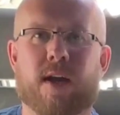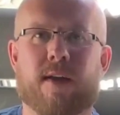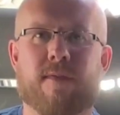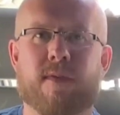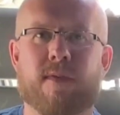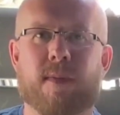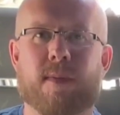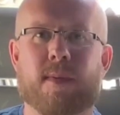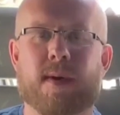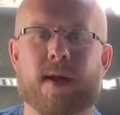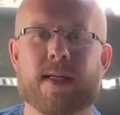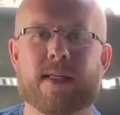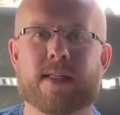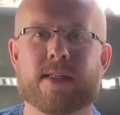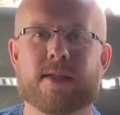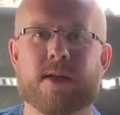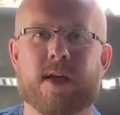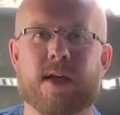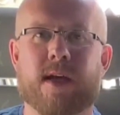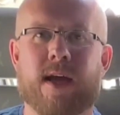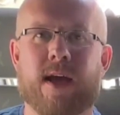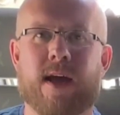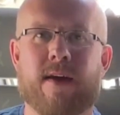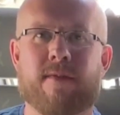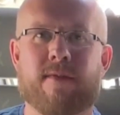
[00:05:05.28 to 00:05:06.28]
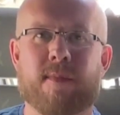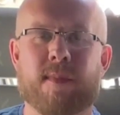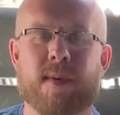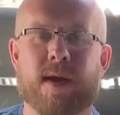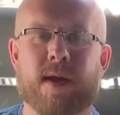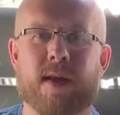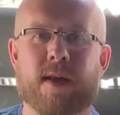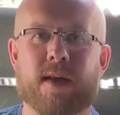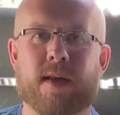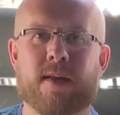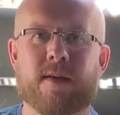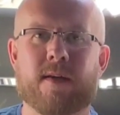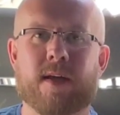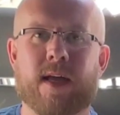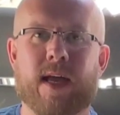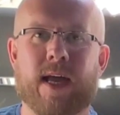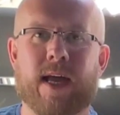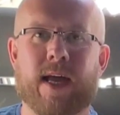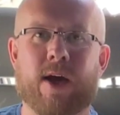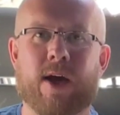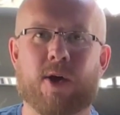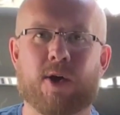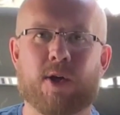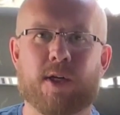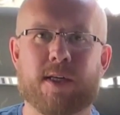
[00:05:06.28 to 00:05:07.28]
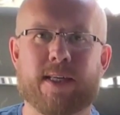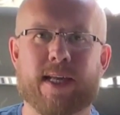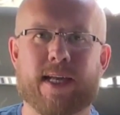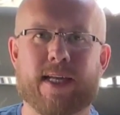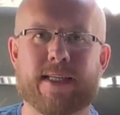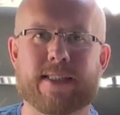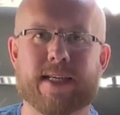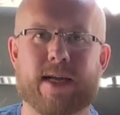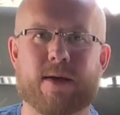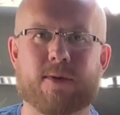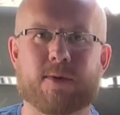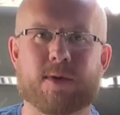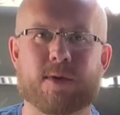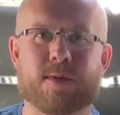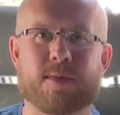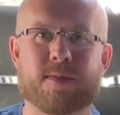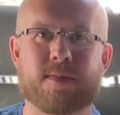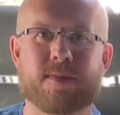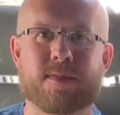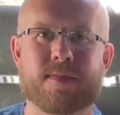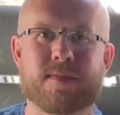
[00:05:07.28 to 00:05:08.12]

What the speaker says: a lovely place to have a meal on your days out.